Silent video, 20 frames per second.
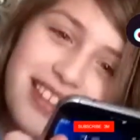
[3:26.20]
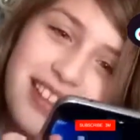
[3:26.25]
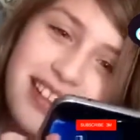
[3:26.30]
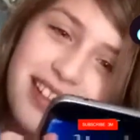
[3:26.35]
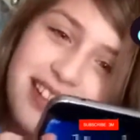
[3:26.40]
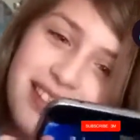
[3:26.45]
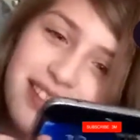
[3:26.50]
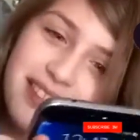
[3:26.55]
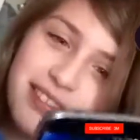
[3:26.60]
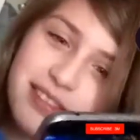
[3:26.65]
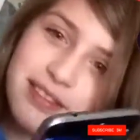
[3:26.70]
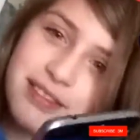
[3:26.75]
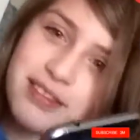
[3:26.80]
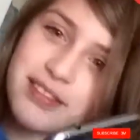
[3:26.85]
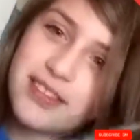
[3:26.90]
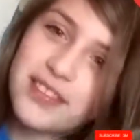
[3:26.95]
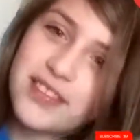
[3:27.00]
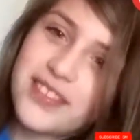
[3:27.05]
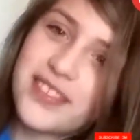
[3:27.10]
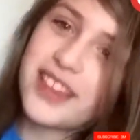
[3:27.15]
phone. what?
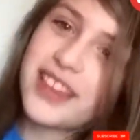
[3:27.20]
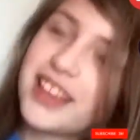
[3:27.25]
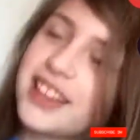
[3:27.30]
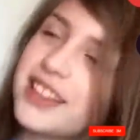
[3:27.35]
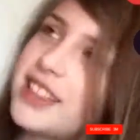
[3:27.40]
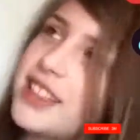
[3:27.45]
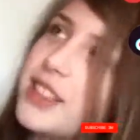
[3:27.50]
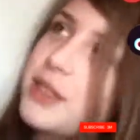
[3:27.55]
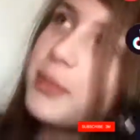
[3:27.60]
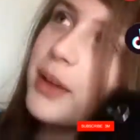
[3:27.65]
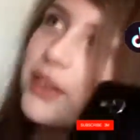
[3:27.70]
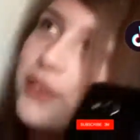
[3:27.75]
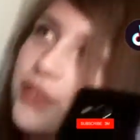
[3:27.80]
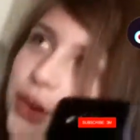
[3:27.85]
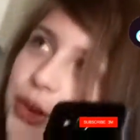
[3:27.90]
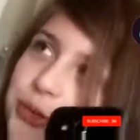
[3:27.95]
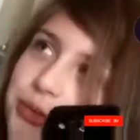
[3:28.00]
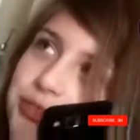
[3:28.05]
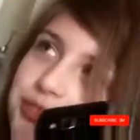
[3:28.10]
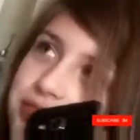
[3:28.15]
Is this my
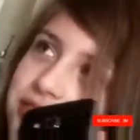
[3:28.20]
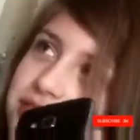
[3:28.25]
phone?